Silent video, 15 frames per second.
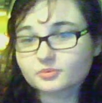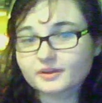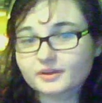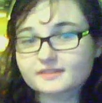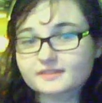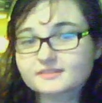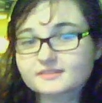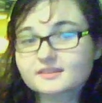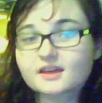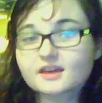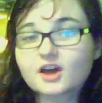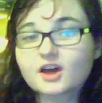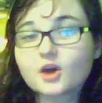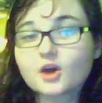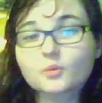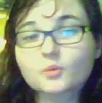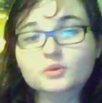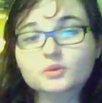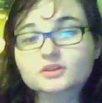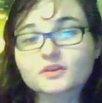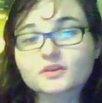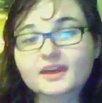points
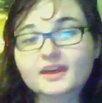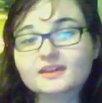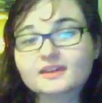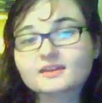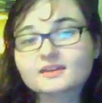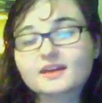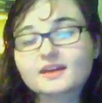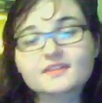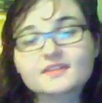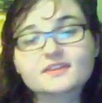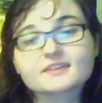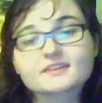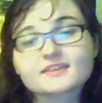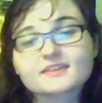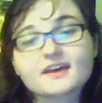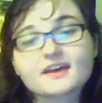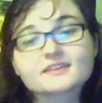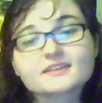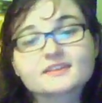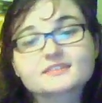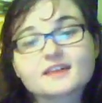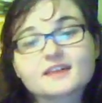were located at the
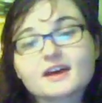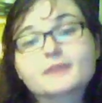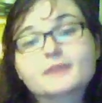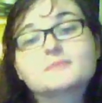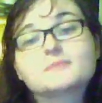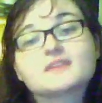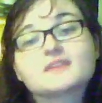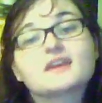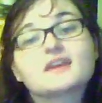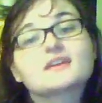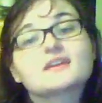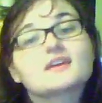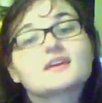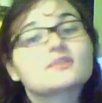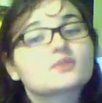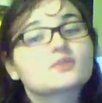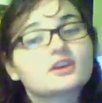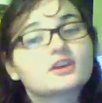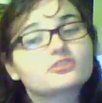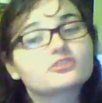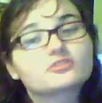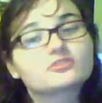exact time, date, and
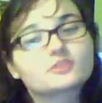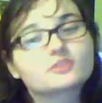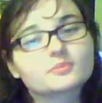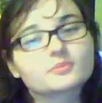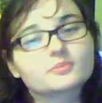location of our